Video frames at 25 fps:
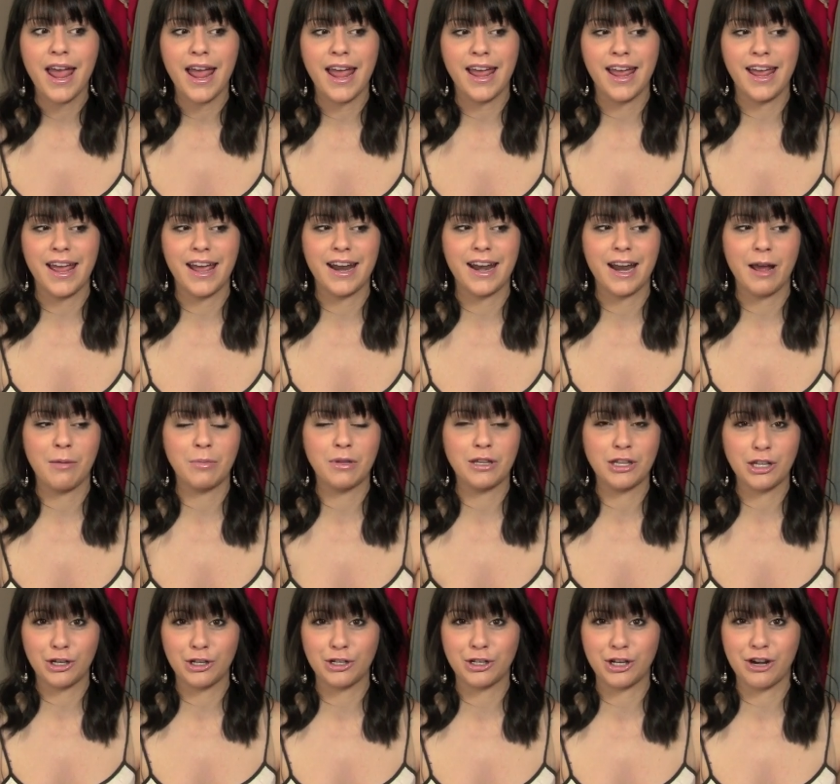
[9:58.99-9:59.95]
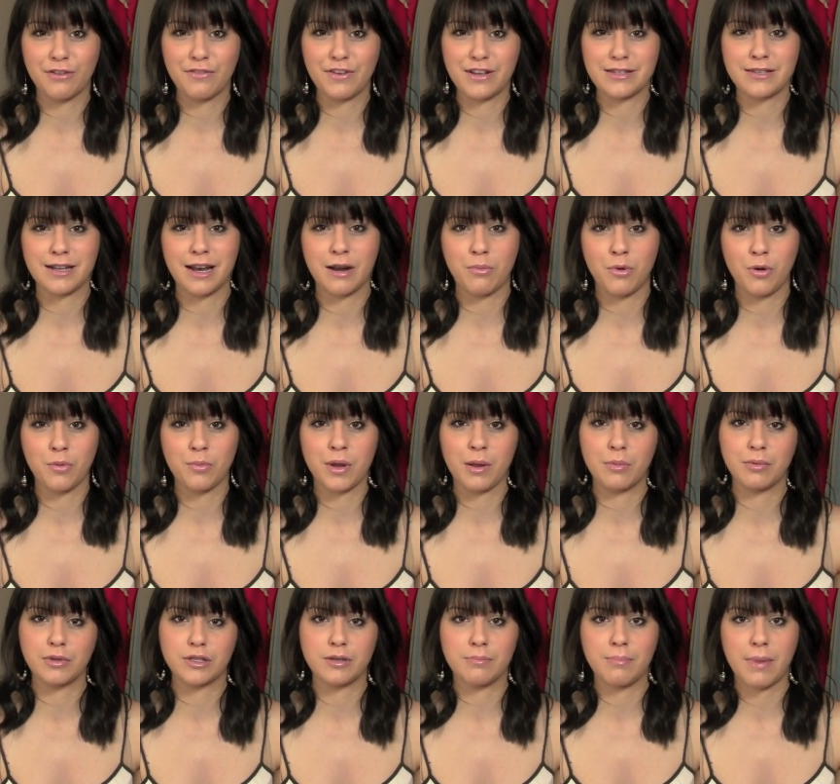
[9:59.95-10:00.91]
and I'm a little nervous that I won't be
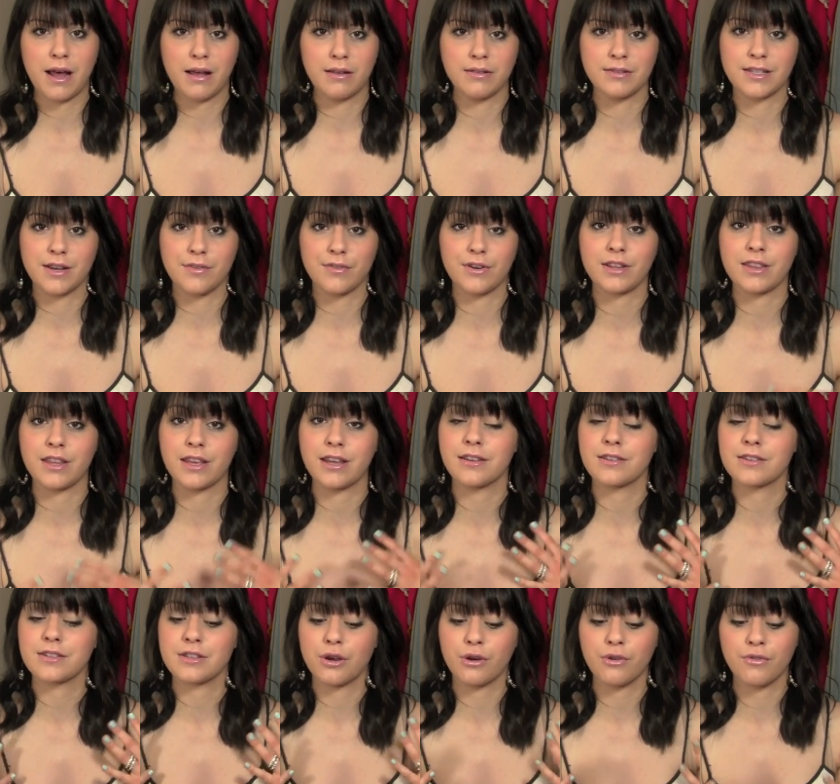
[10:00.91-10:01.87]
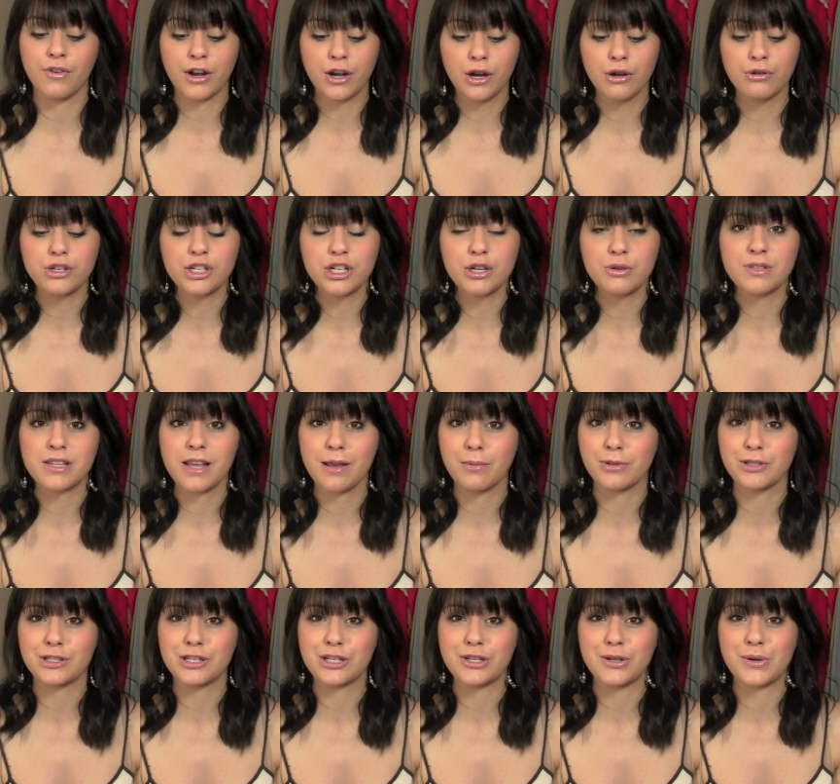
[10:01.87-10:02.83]
able to balance everything. So if I know she was
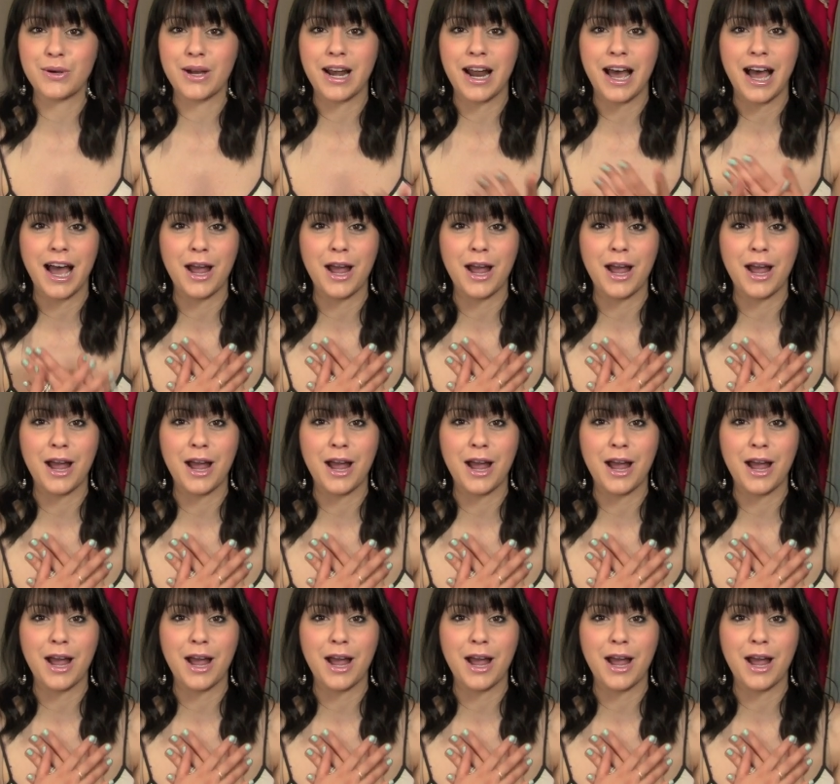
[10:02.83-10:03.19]
able to do it,